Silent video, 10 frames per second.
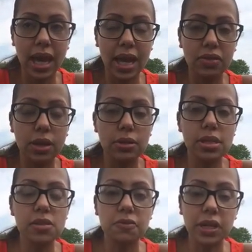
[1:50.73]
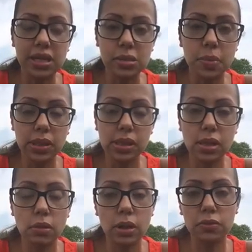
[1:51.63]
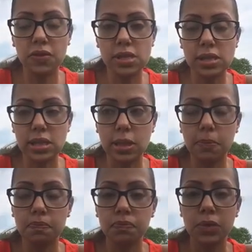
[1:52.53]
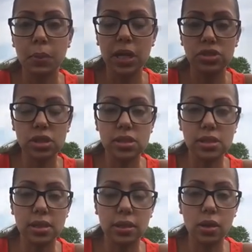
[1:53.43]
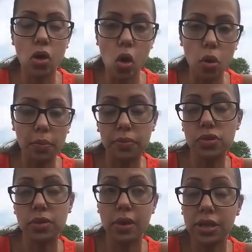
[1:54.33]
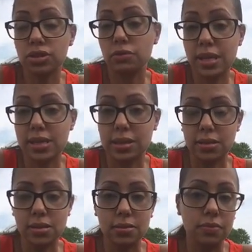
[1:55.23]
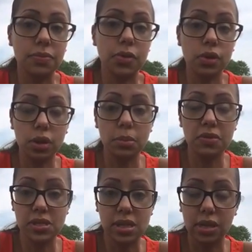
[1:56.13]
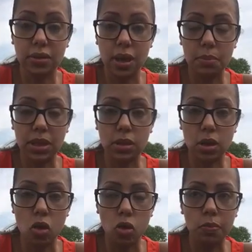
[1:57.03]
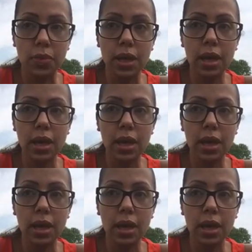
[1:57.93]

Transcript: And there is flexibility around visiting patients in their home. So they're actually residents. You're going to be visiting them in their home.